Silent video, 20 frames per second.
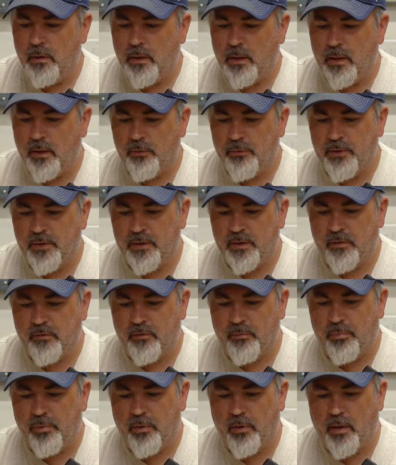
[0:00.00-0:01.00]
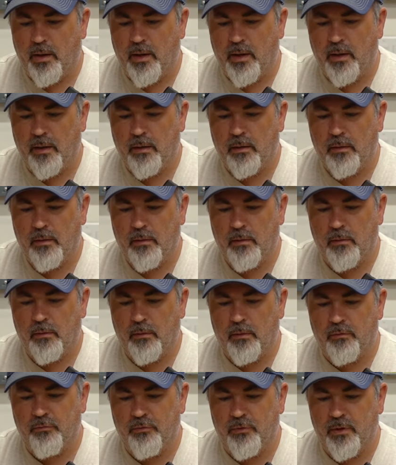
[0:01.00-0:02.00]
I don't think that's a ply,
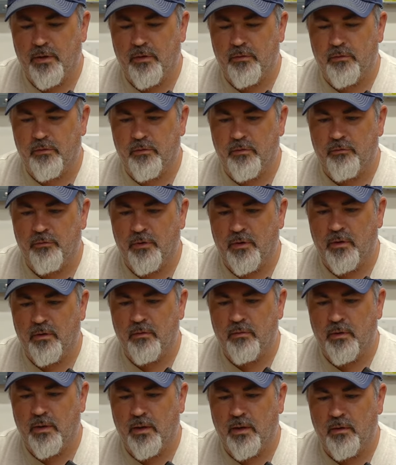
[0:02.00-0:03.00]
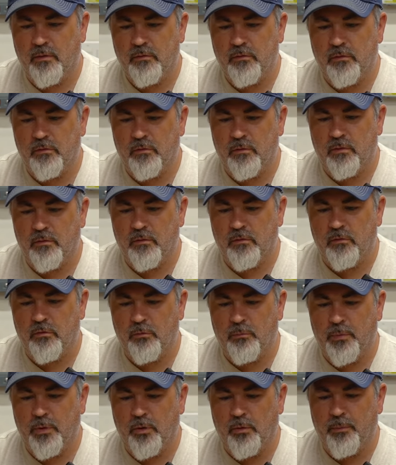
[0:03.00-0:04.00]
or if it is, it's a it's a
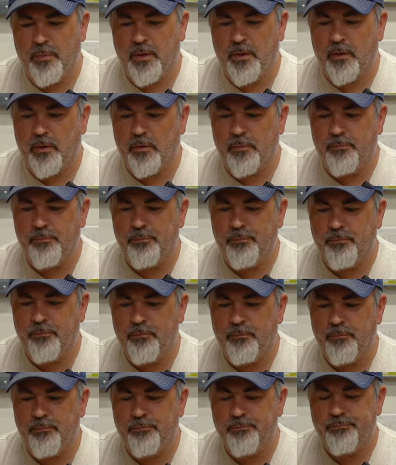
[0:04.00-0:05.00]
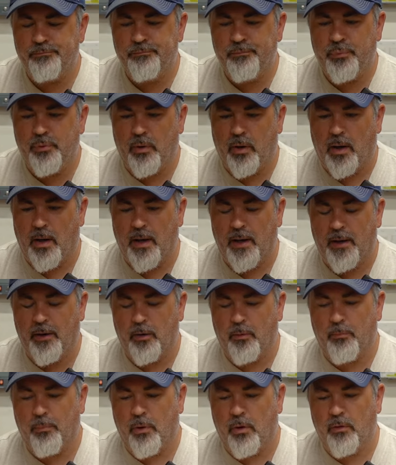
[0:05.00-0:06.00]
2mm ply
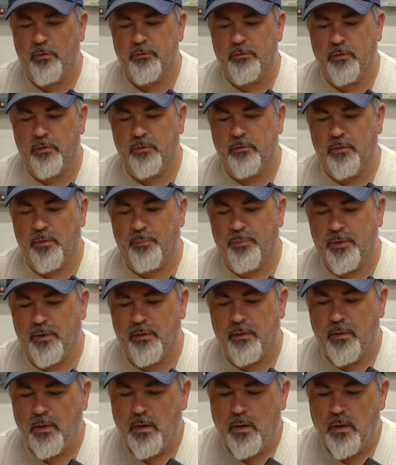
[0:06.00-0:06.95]
or balsa or something.